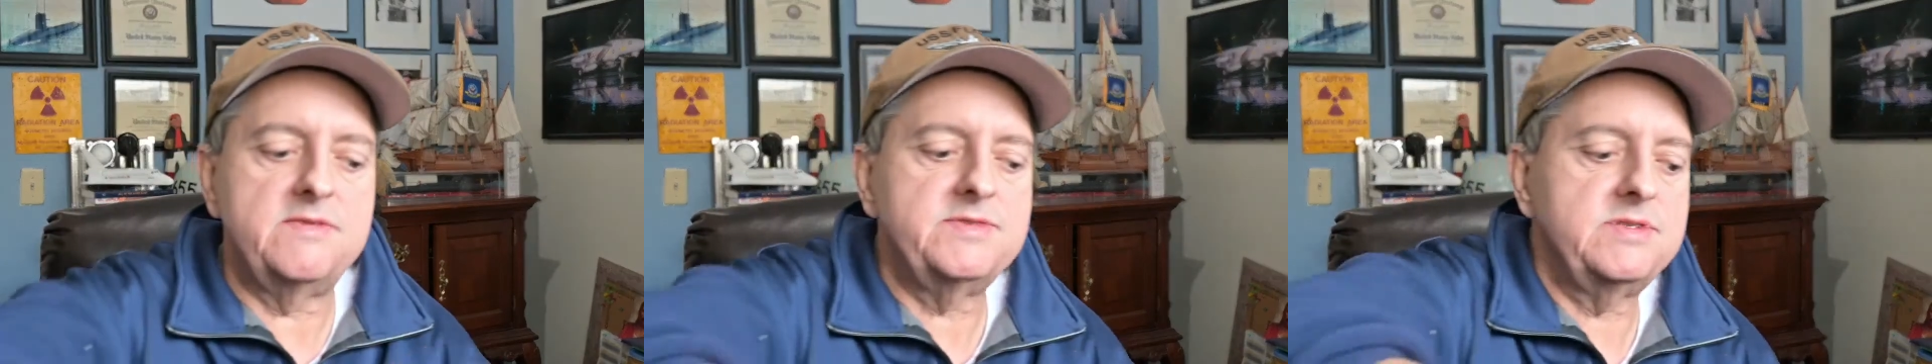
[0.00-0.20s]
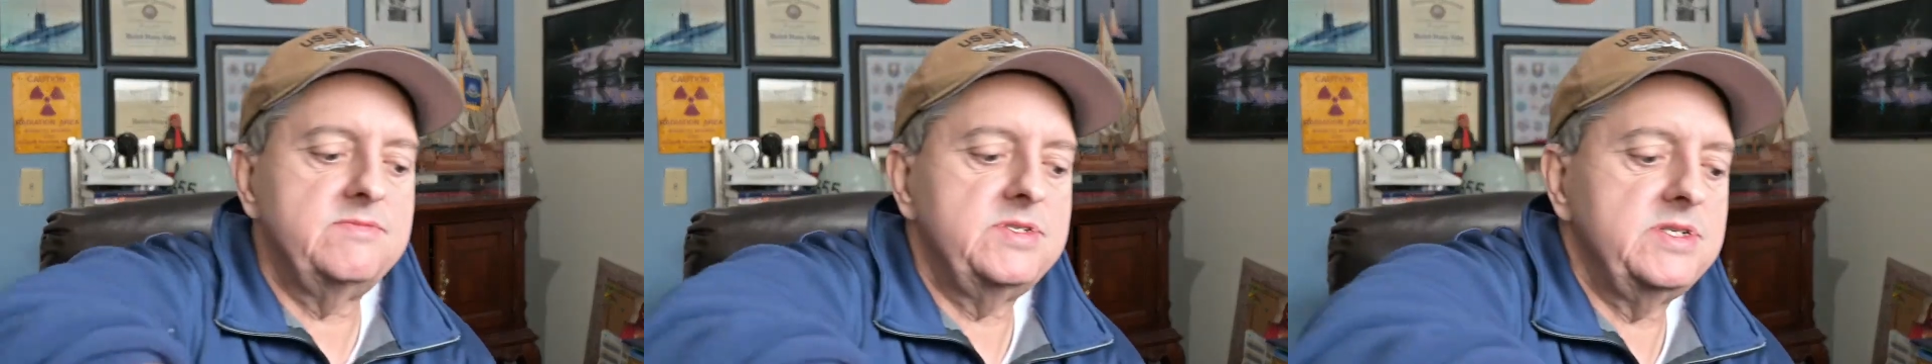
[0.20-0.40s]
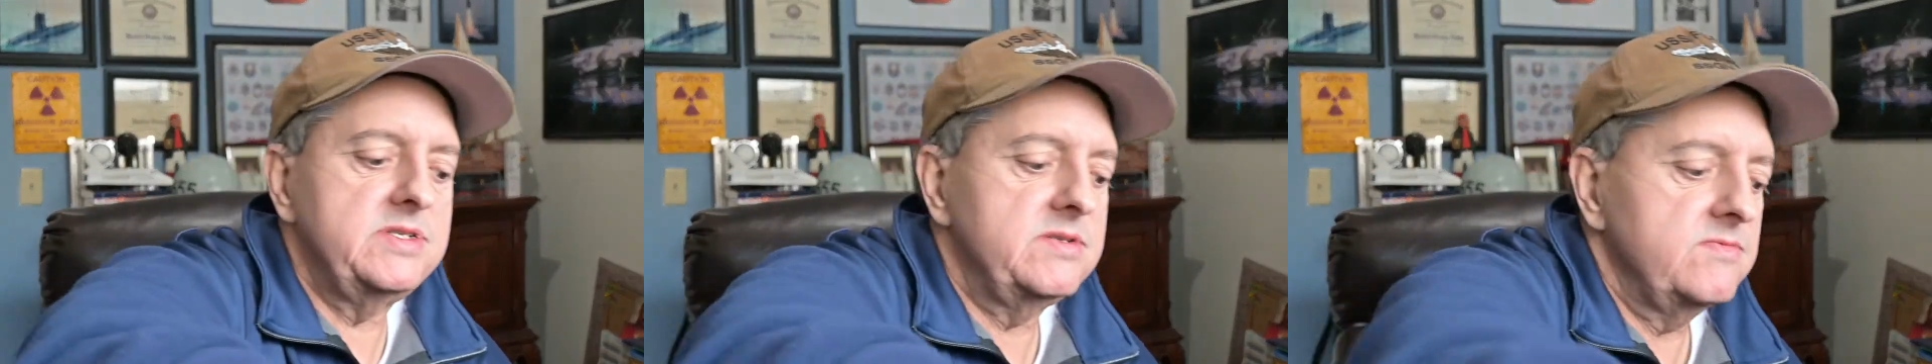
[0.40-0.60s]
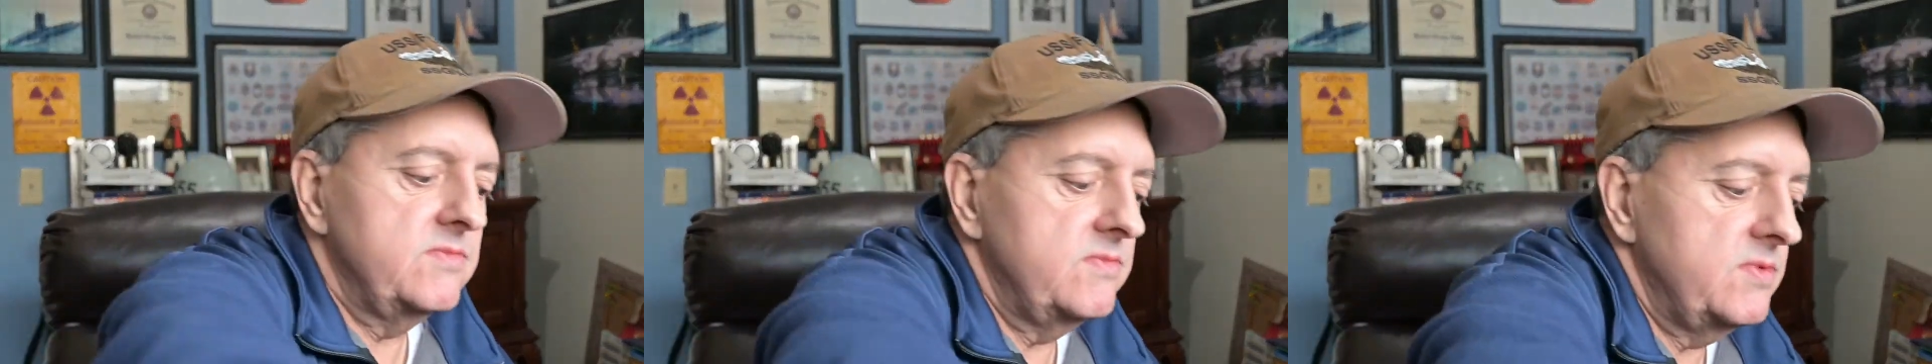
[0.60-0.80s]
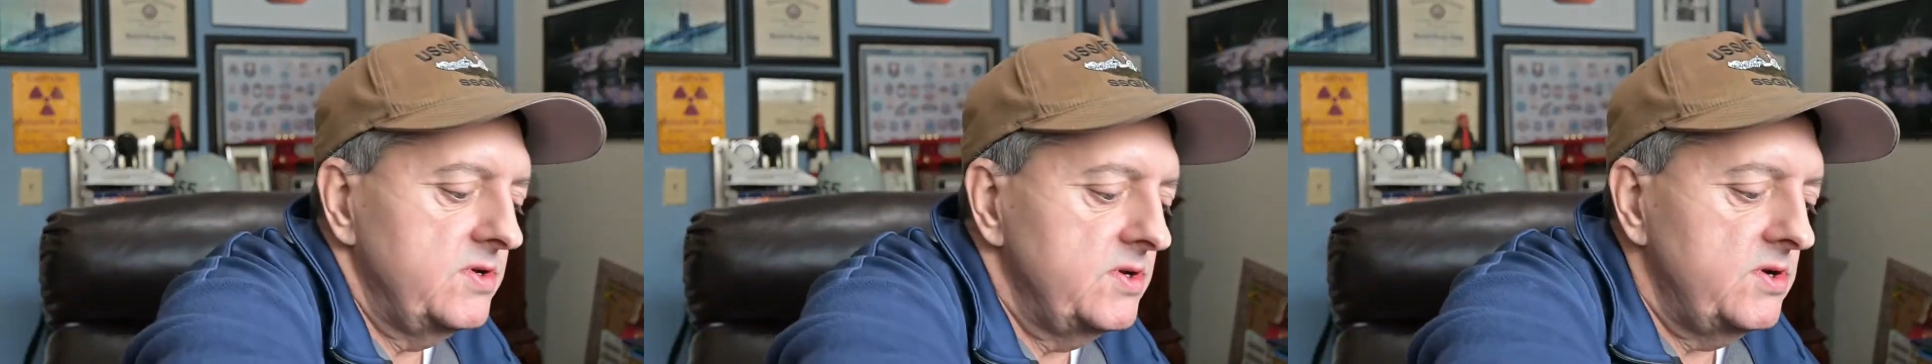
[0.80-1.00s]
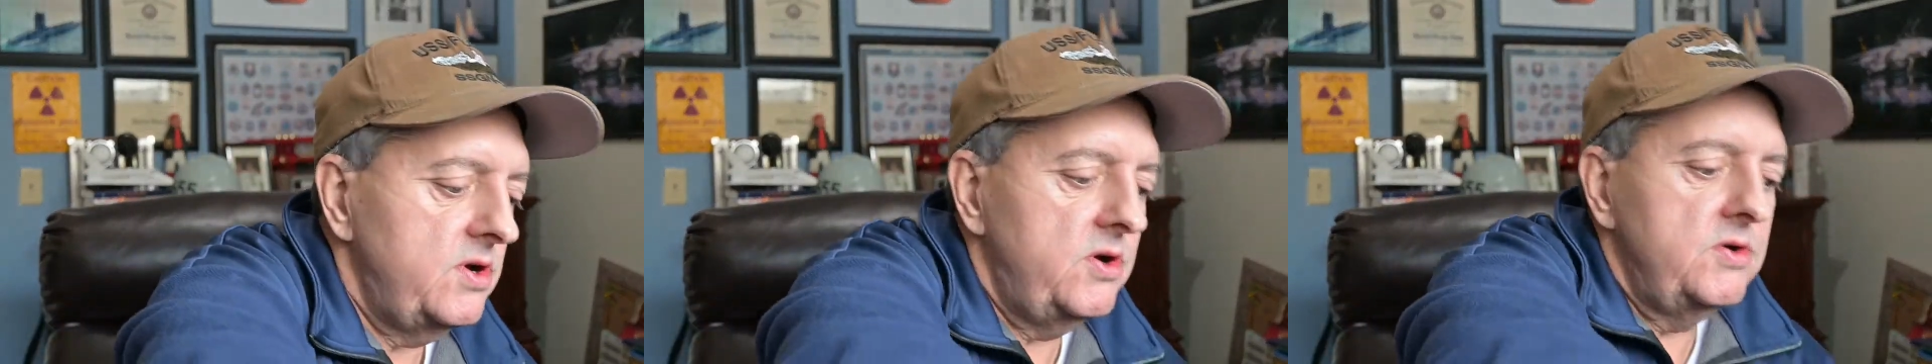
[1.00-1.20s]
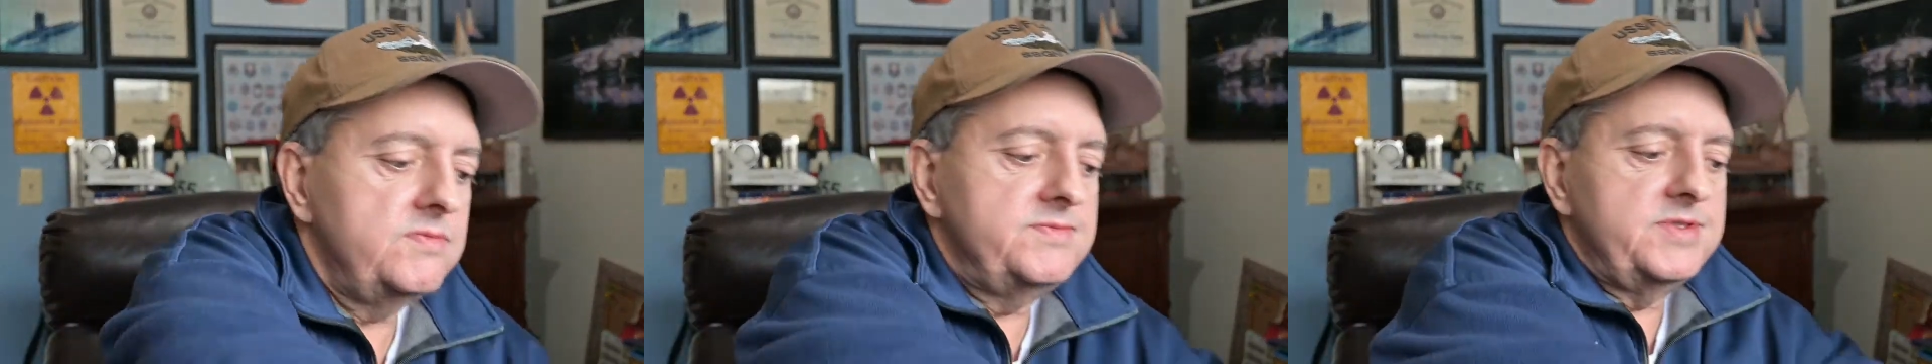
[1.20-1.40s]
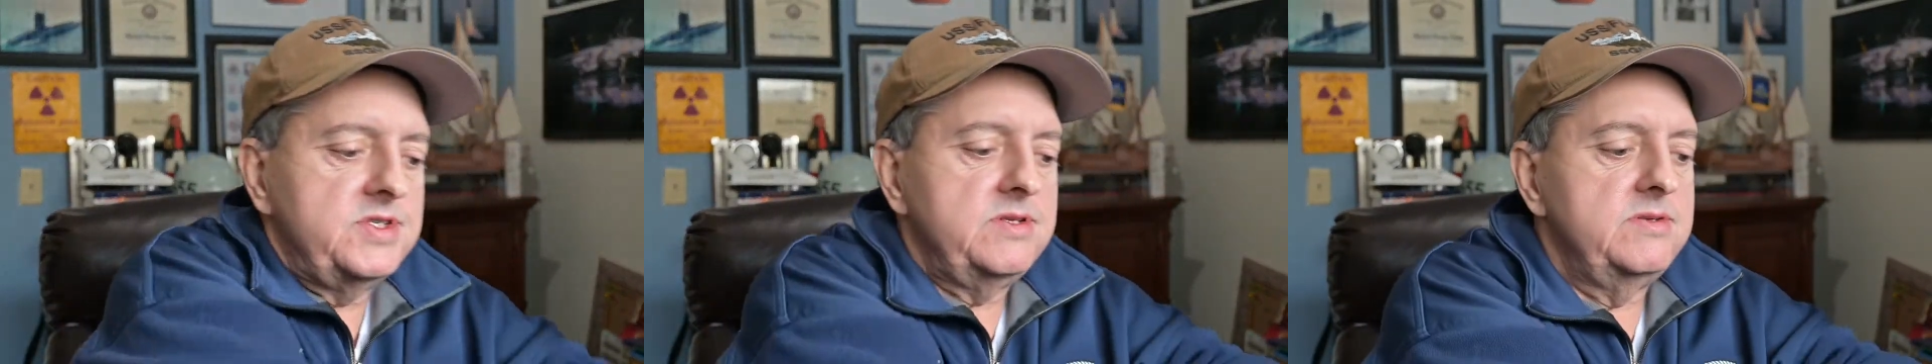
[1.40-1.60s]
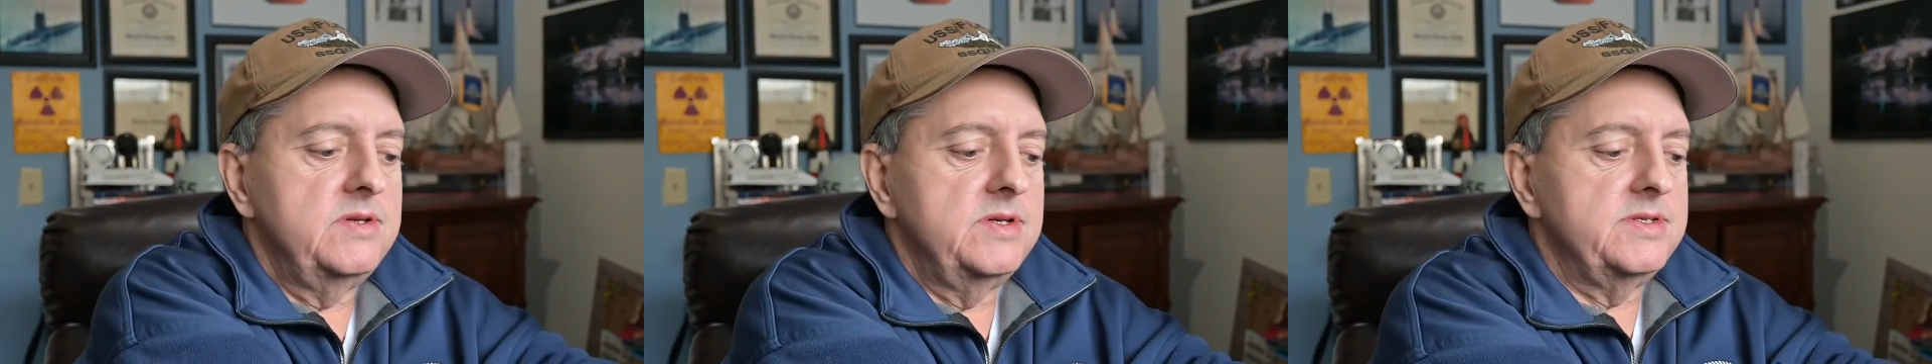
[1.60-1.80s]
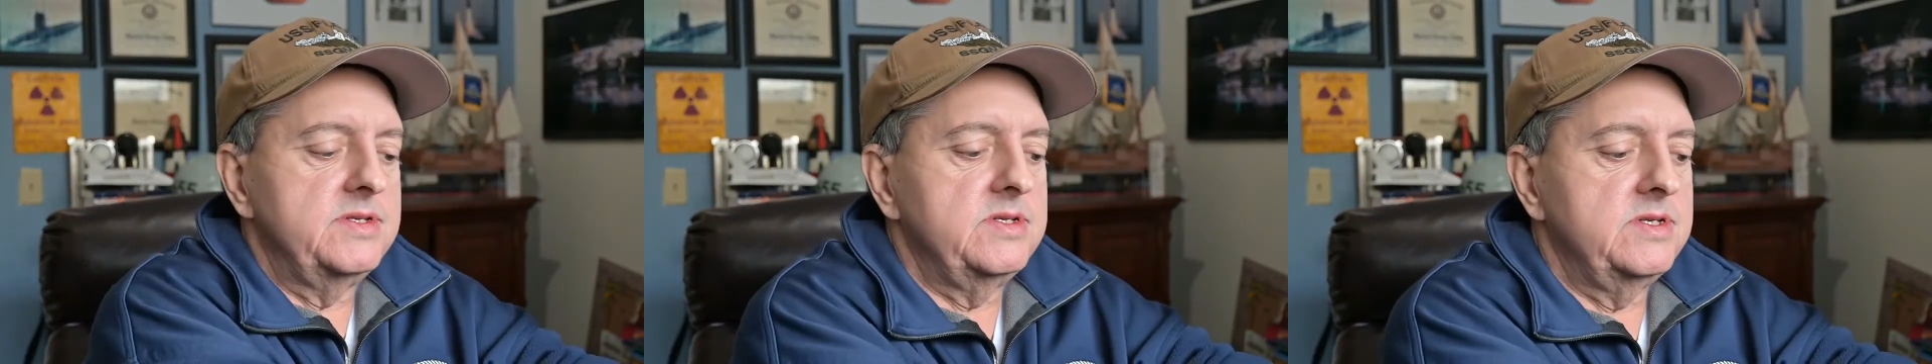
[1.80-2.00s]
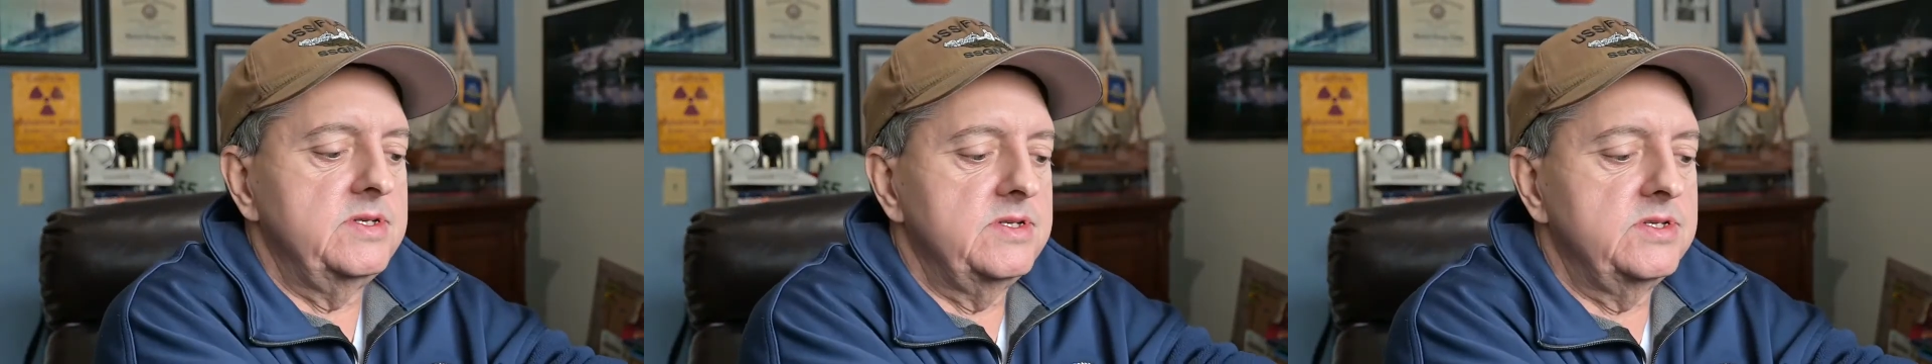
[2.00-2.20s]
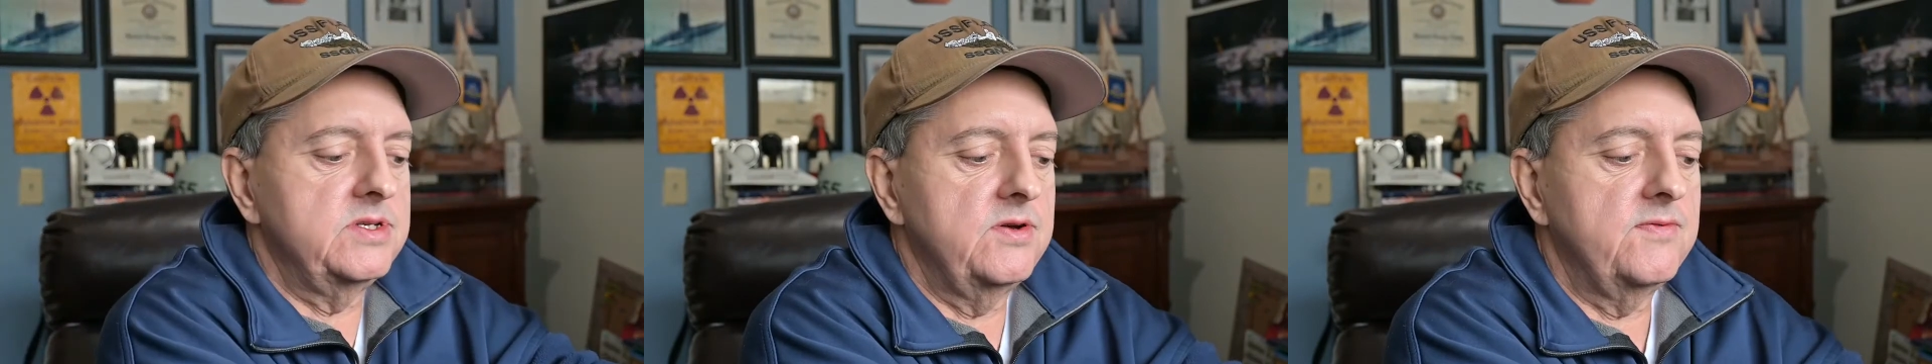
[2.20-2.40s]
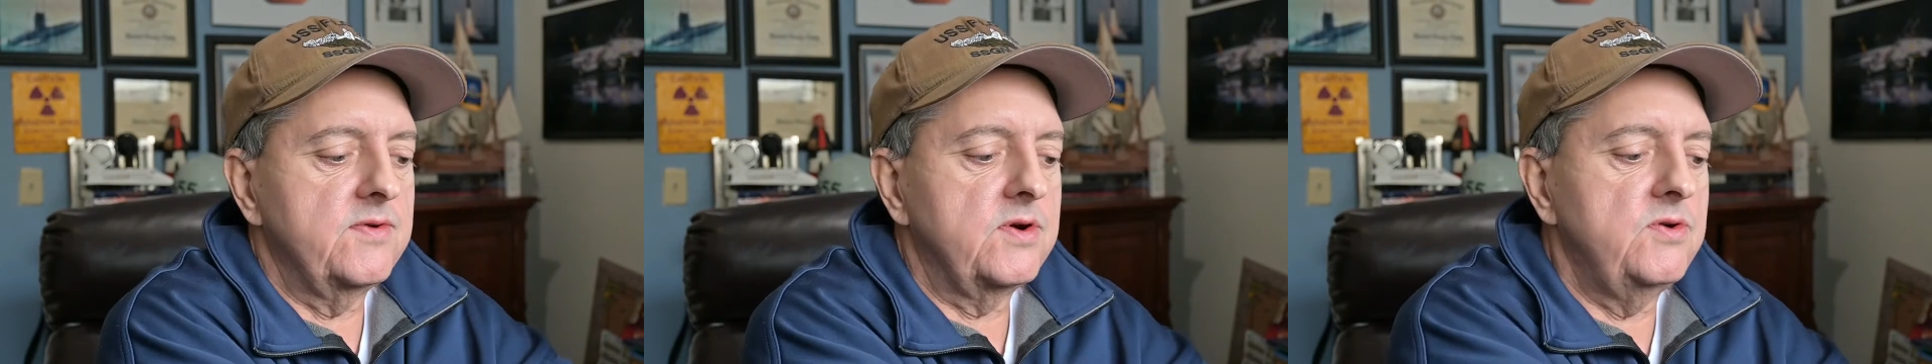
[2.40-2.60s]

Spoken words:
some good old silver